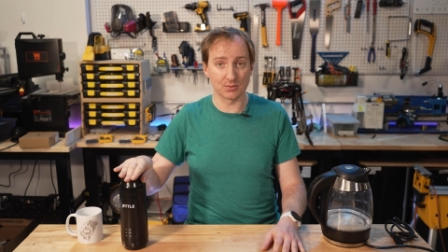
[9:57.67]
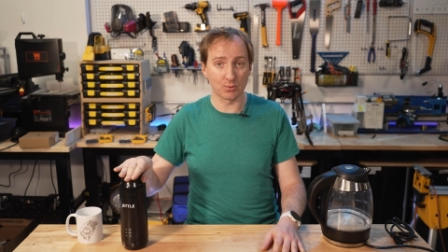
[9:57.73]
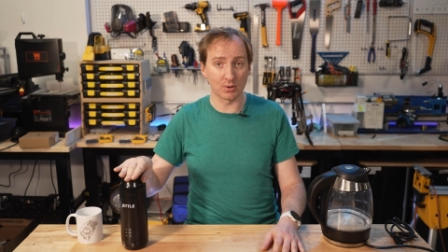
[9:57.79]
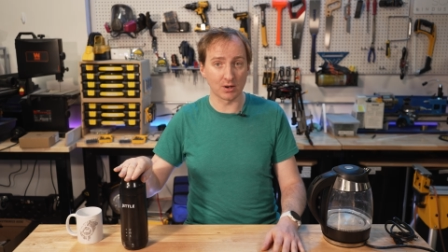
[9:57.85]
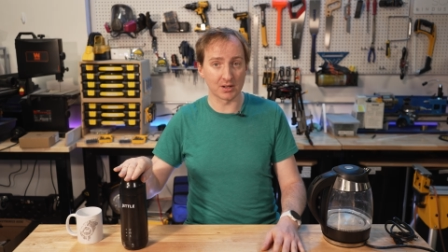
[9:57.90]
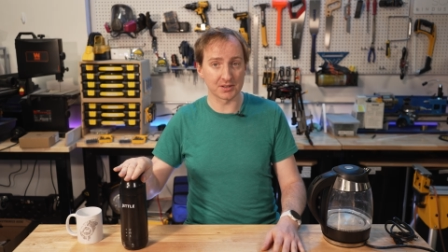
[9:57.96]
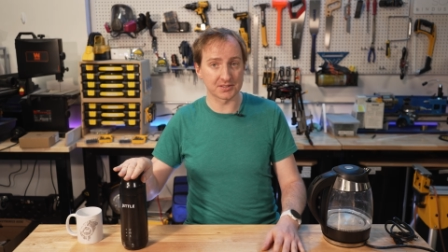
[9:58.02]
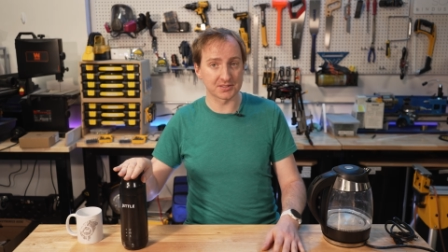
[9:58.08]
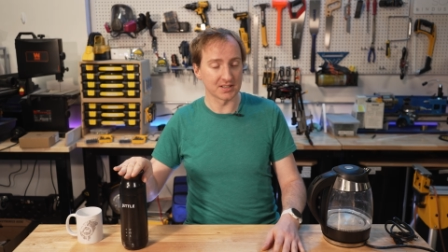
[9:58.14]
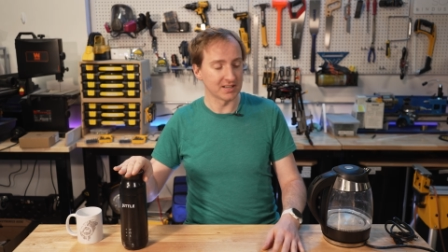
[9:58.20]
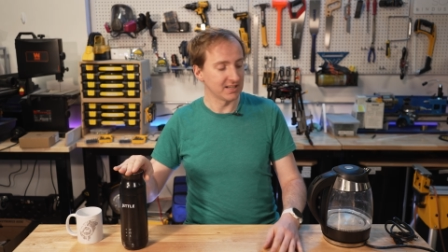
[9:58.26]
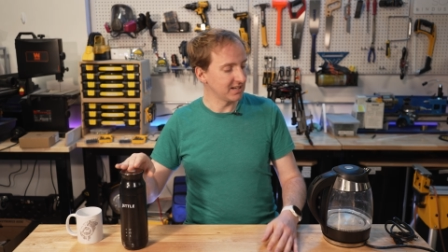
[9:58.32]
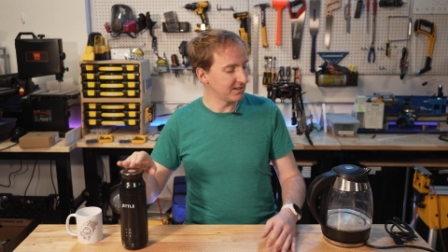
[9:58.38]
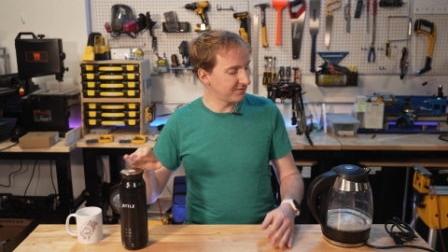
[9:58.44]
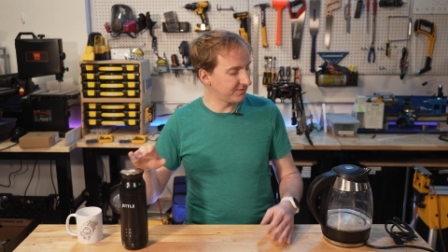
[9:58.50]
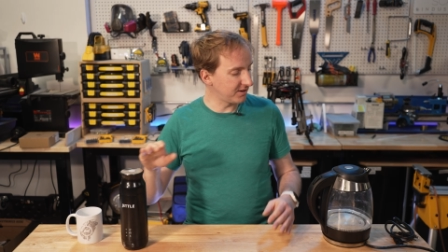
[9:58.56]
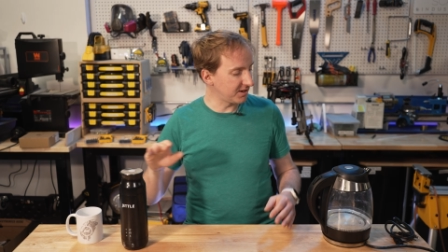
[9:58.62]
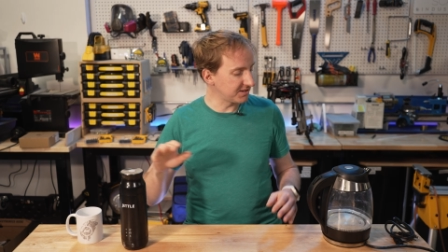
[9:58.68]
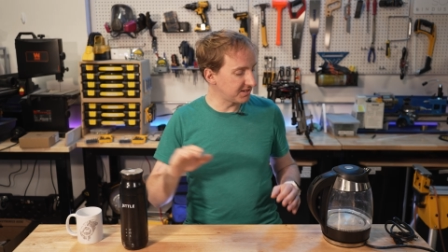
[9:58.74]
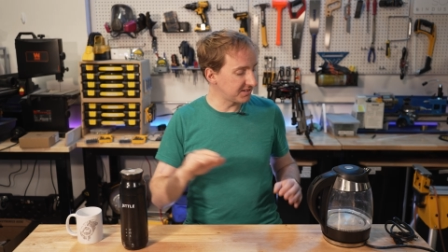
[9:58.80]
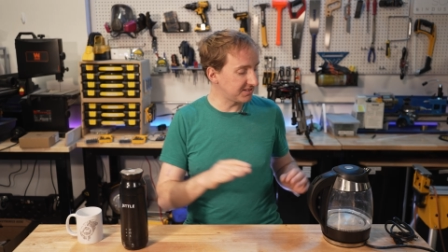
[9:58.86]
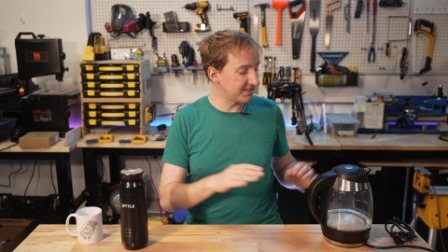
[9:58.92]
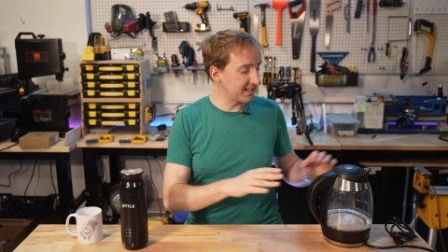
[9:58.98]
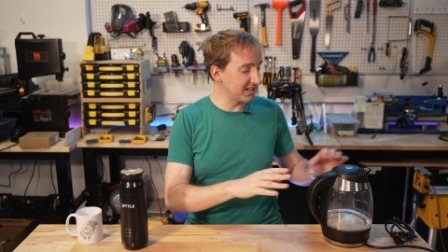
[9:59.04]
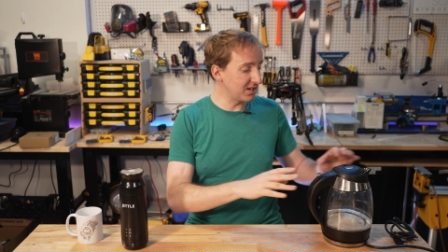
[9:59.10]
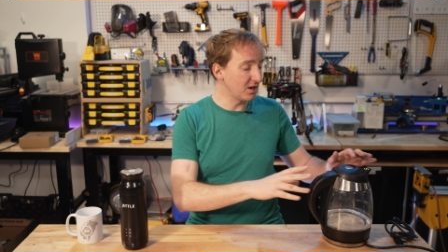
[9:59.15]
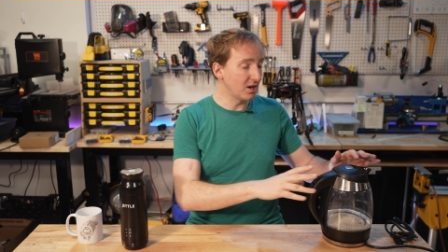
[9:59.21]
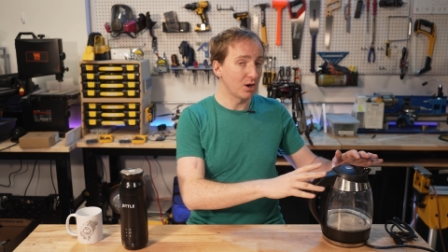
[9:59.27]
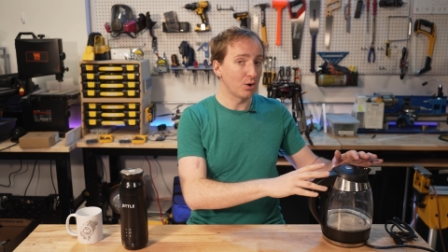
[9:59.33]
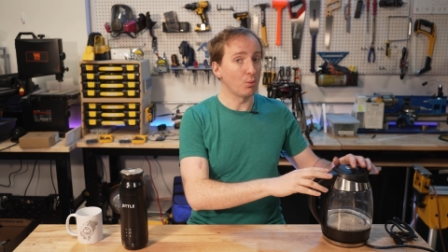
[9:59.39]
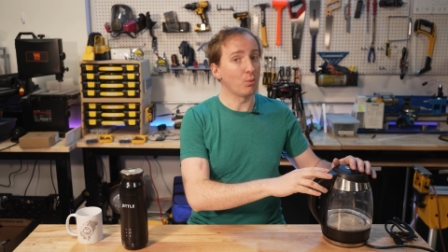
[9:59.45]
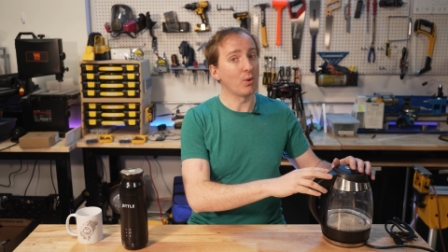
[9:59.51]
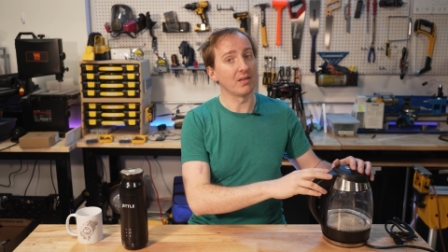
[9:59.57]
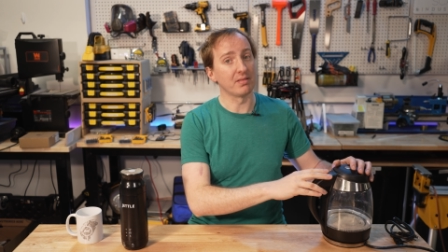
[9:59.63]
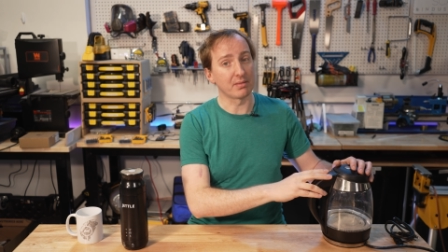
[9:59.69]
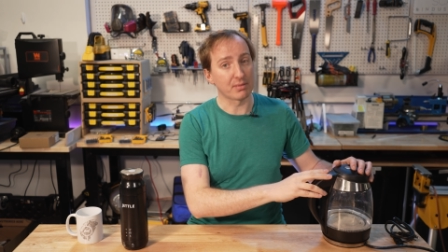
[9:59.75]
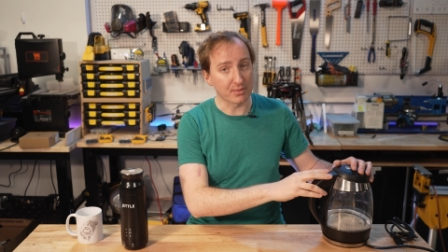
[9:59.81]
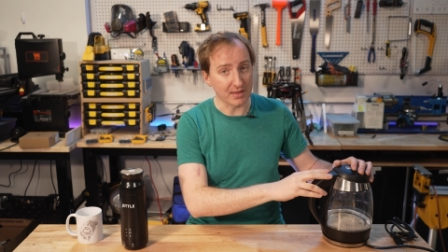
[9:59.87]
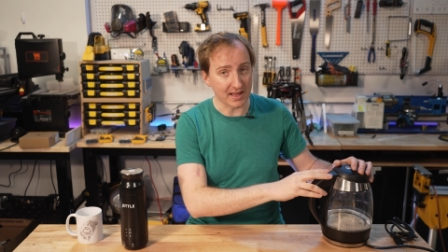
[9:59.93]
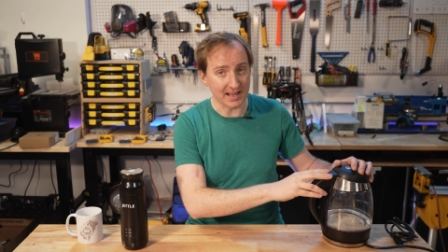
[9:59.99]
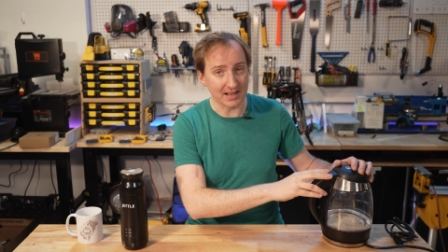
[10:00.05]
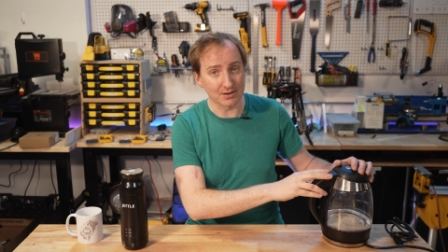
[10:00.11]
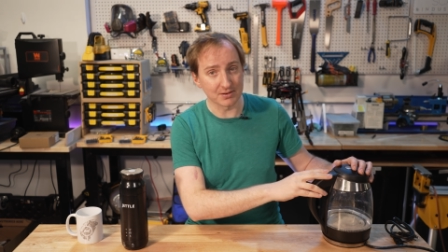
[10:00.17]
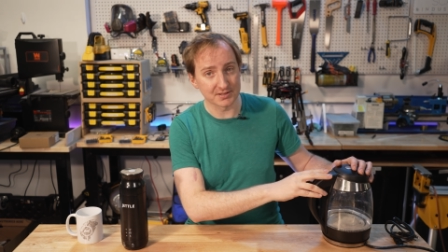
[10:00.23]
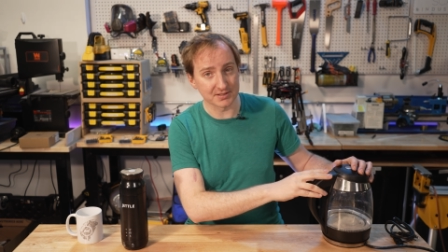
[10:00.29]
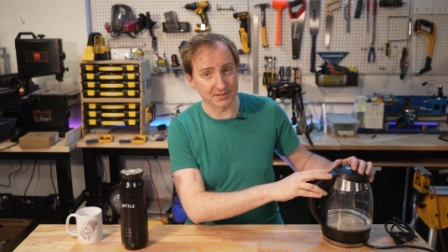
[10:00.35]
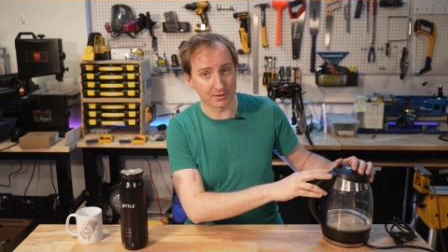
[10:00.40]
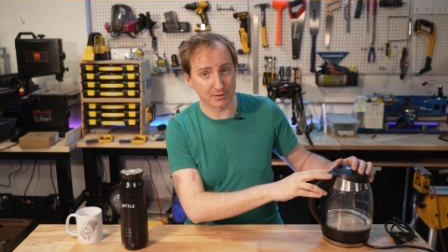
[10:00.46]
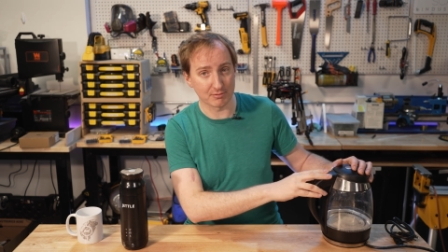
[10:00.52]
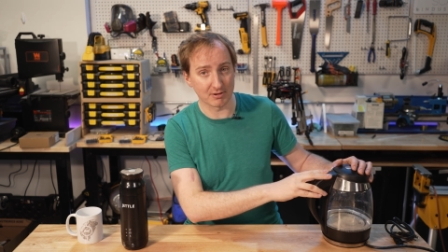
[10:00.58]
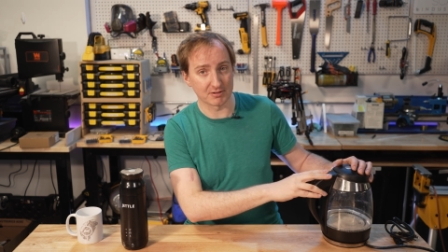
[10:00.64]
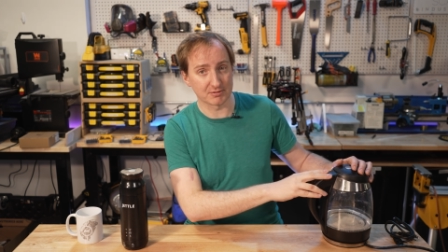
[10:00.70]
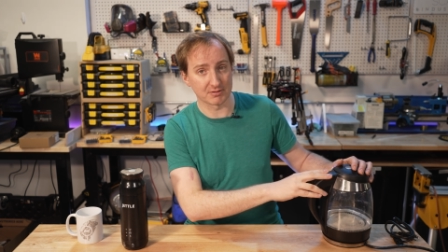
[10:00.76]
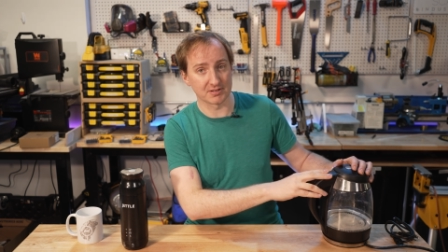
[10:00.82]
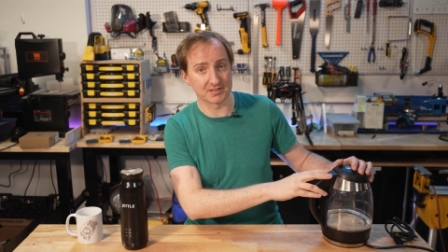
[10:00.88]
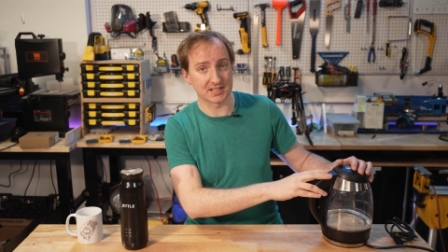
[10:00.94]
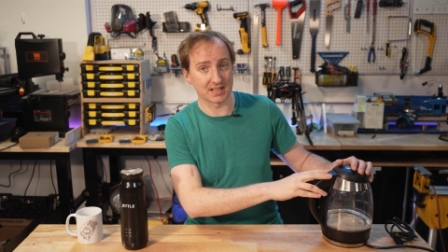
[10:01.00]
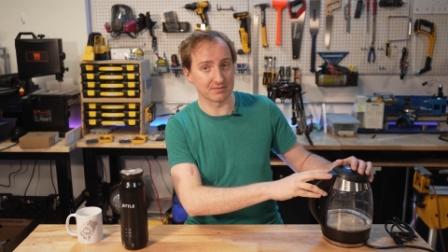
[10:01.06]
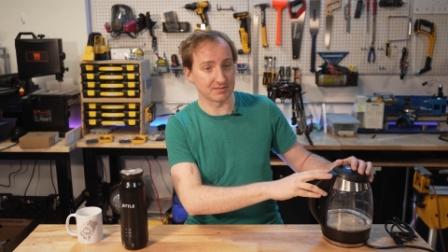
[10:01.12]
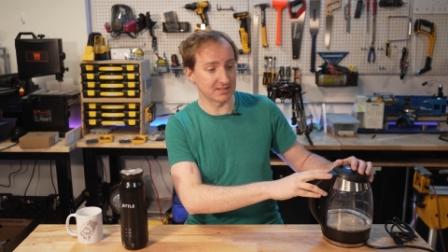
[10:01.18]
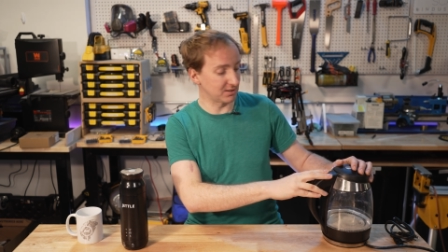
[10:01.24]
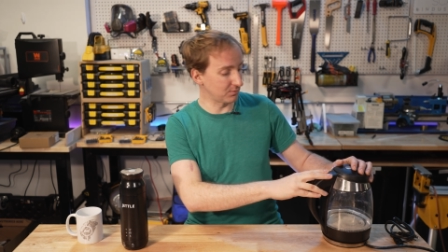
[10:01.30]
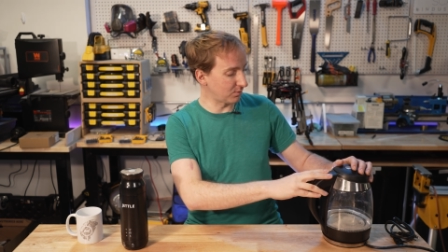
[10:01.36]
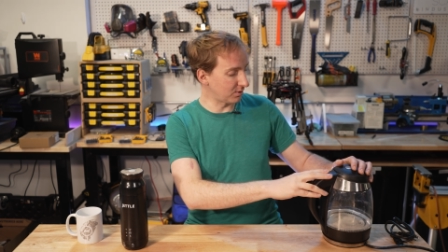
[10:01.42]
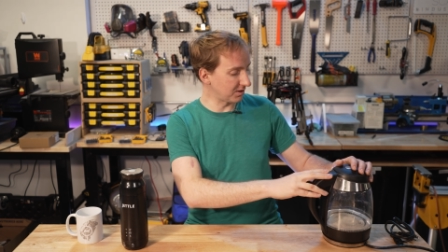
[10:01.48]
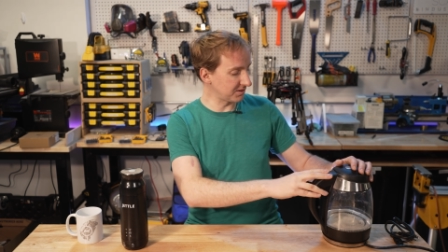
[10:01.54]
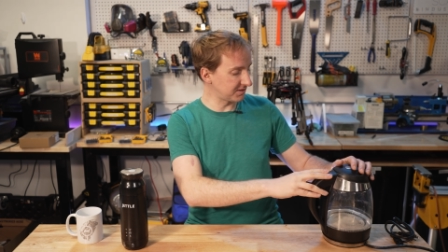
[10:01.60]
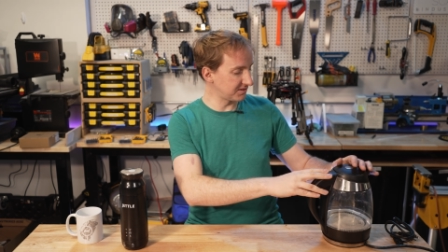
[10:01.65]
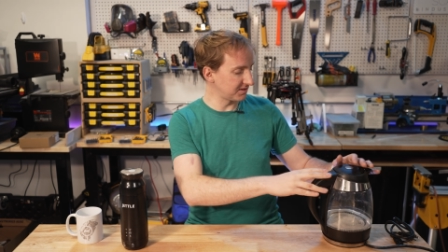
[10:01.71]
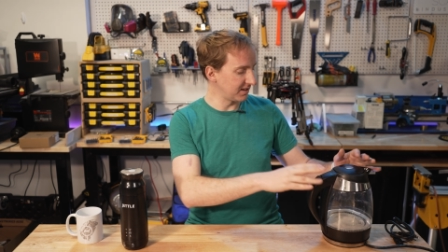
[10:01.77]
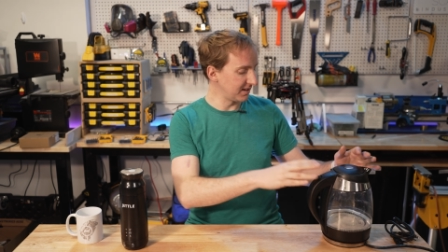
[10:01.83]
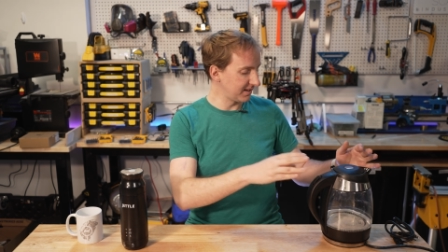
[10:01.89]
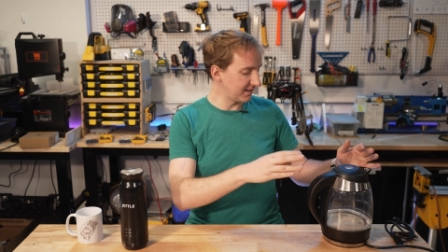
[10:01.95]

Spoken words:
watts, versus the 1,370 watts